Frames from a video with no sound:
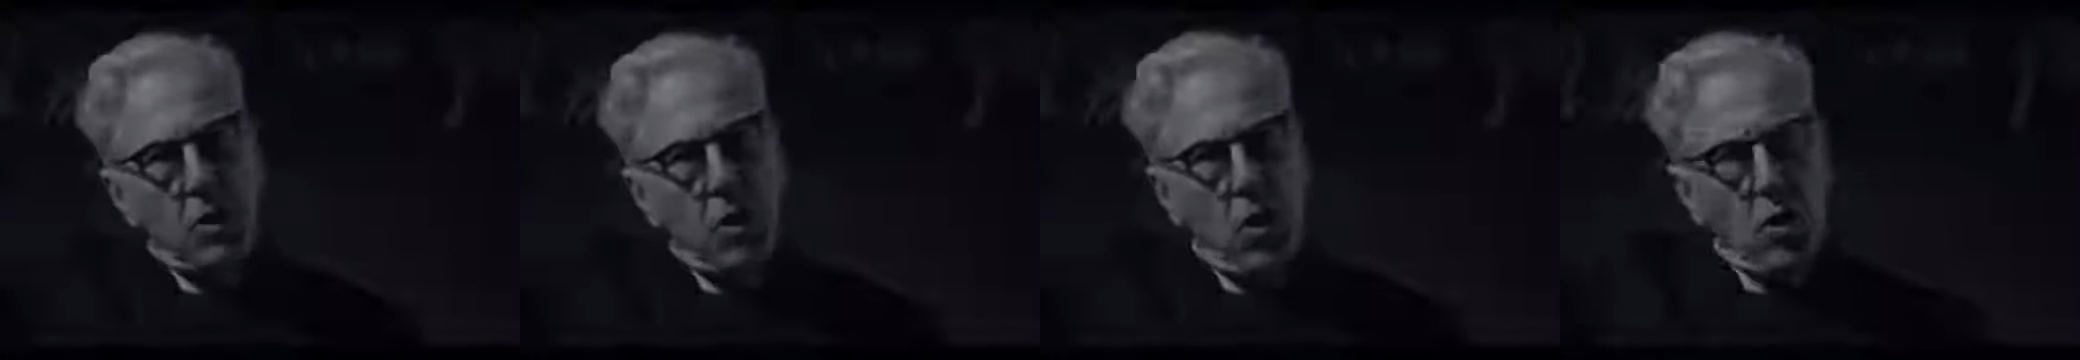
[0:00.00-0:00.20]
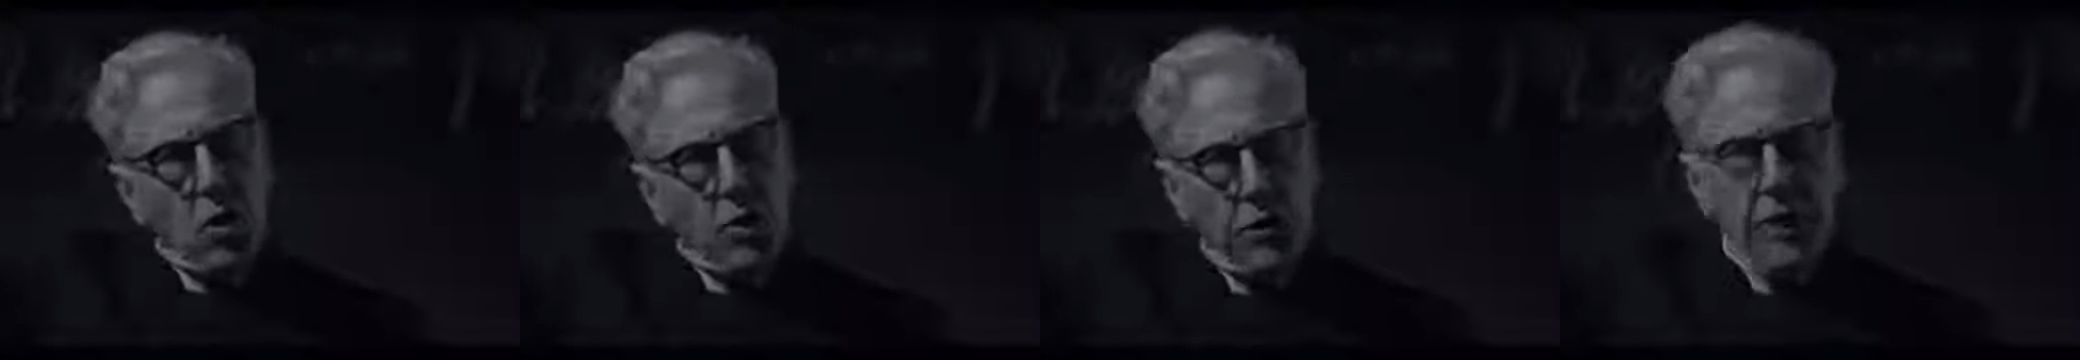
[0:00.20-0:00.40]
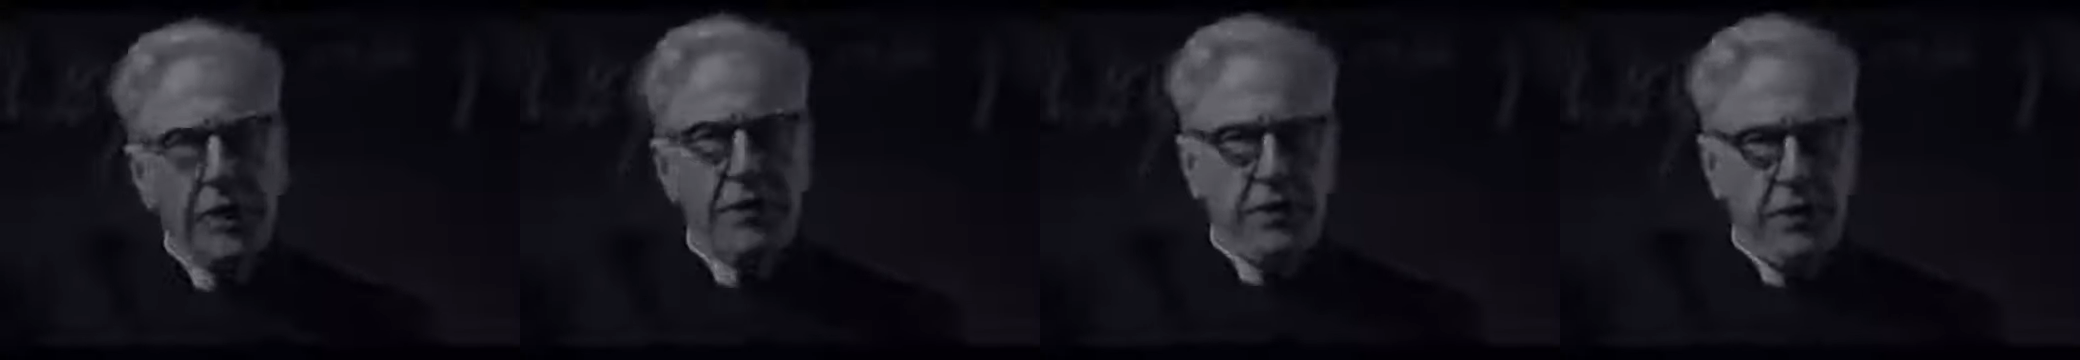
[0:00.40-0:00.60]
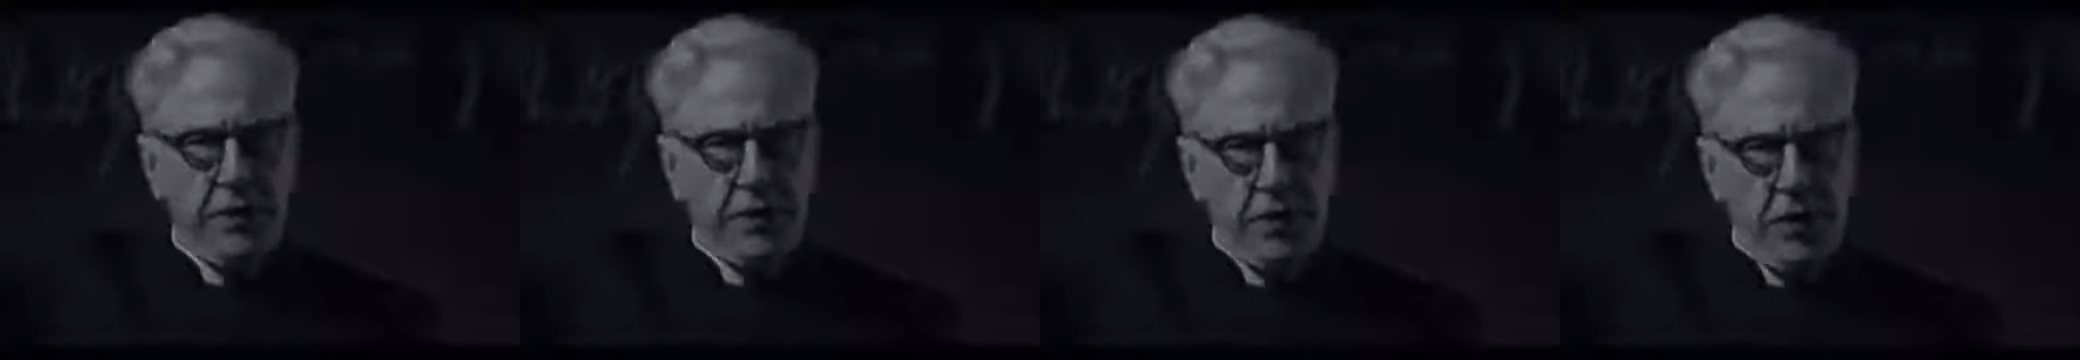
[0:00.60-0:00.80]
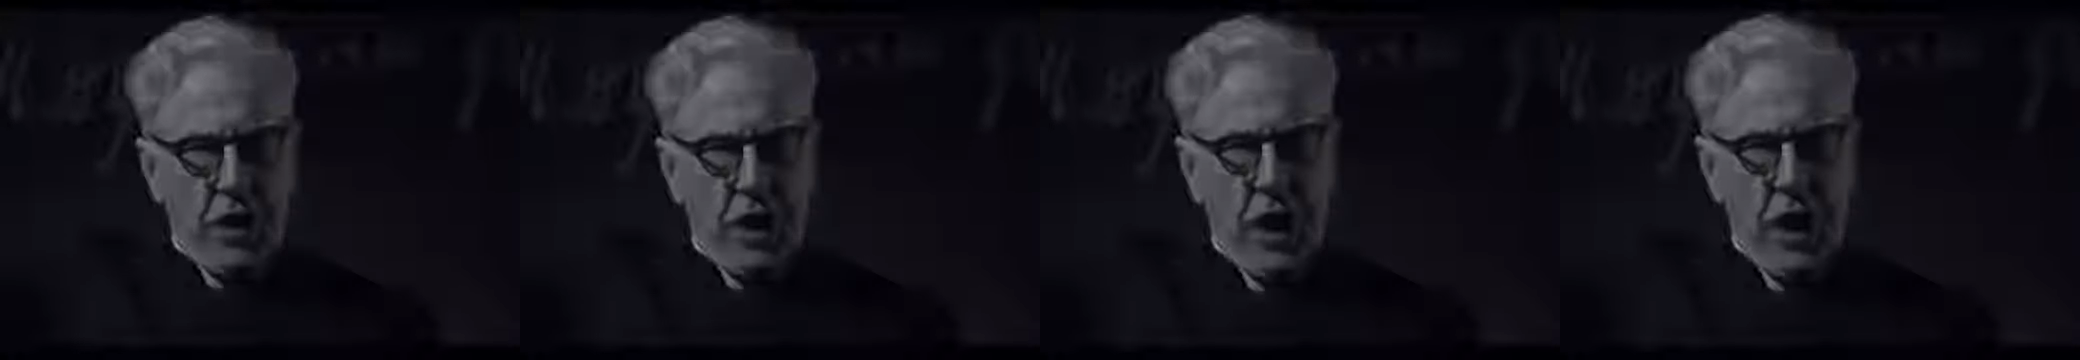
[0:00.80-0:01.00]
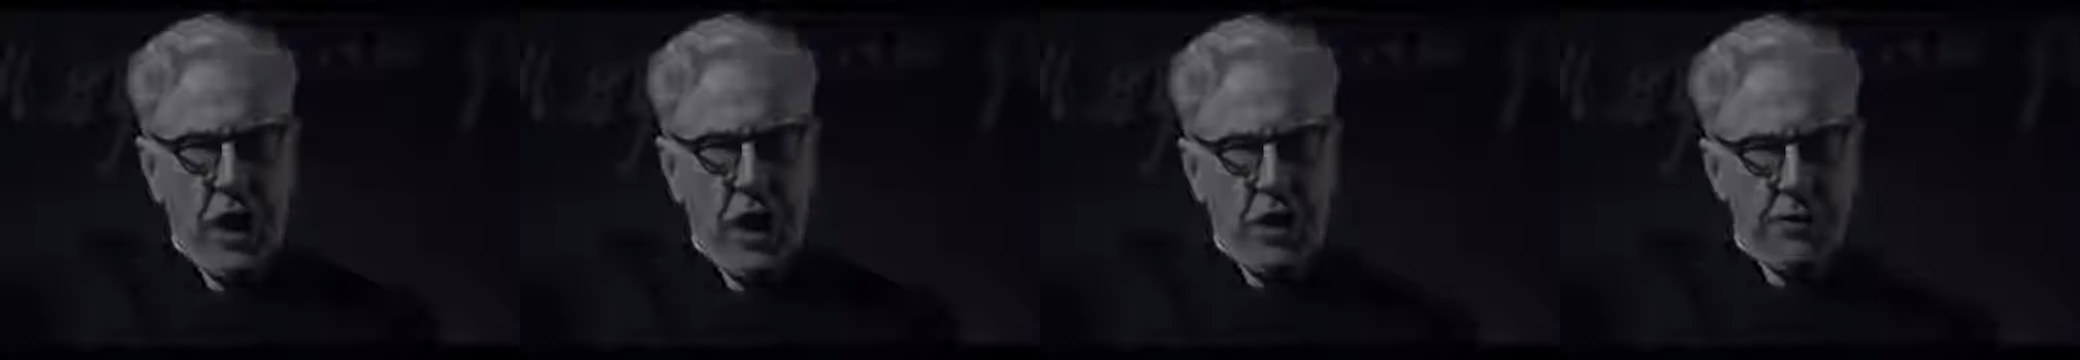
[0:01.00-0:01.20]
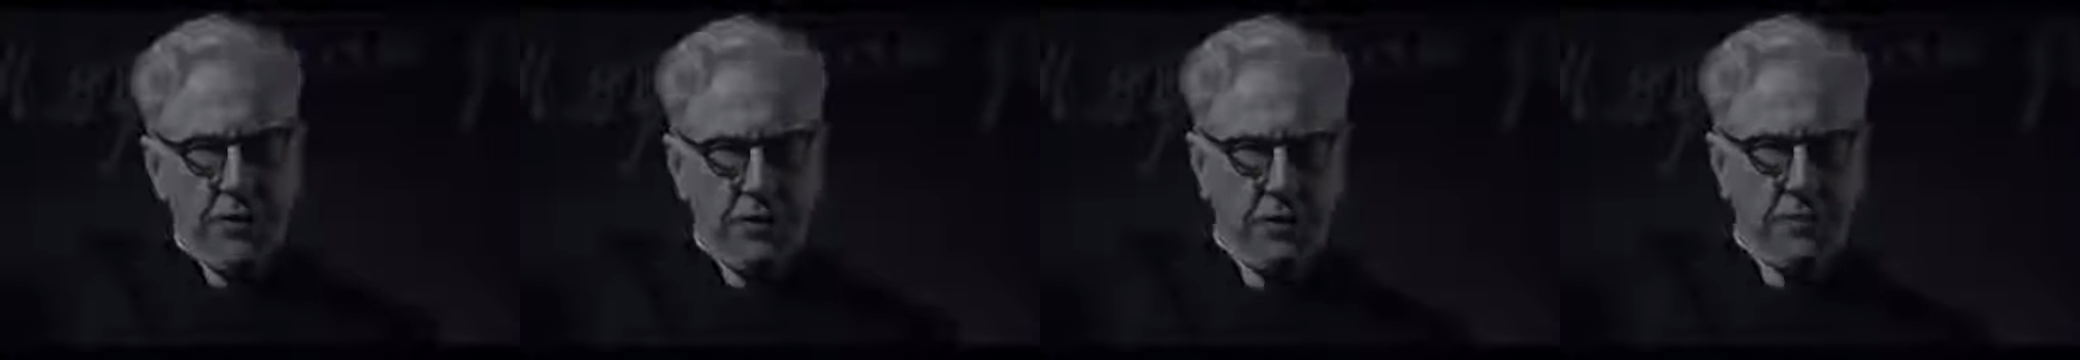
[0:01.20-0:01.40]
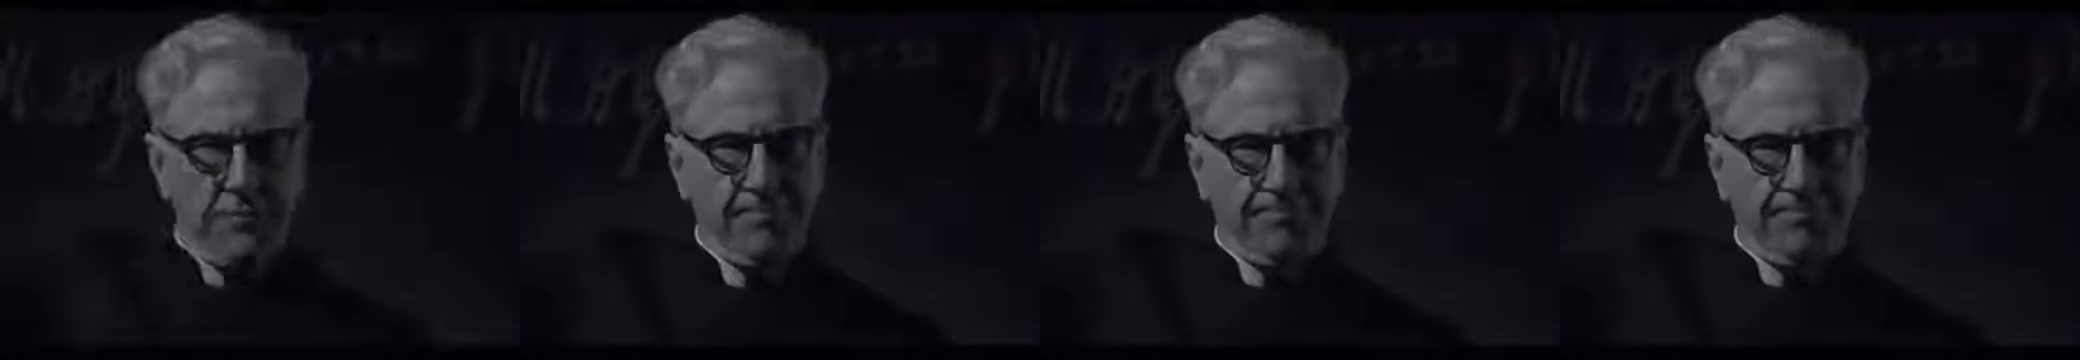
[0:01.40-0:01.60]
longer in this
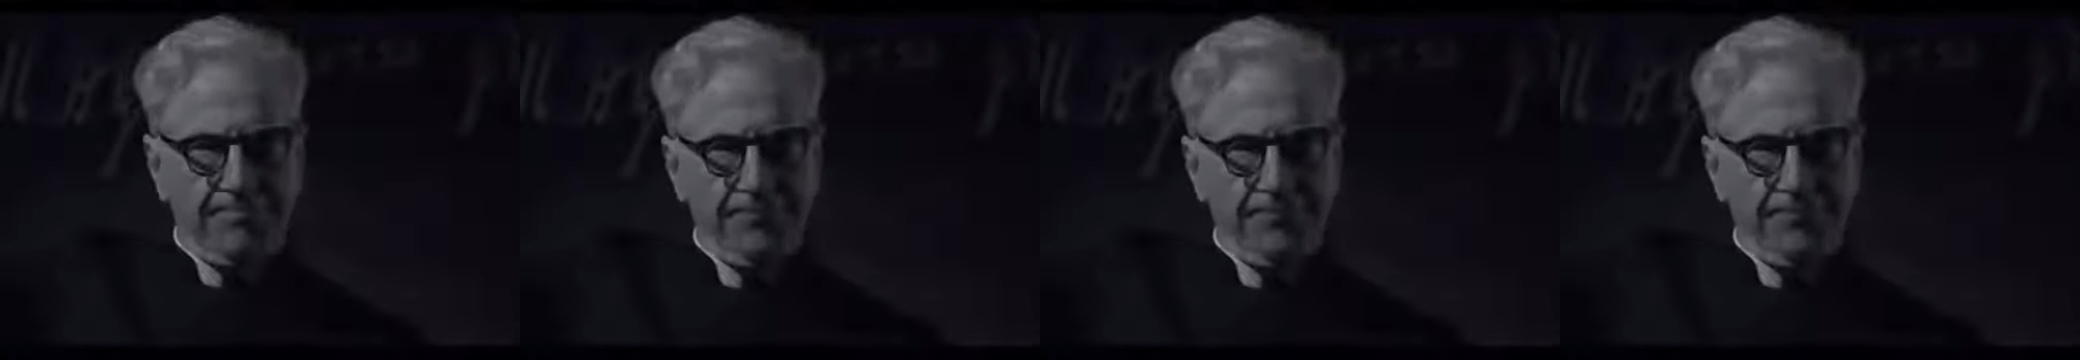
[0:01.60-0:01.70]
class.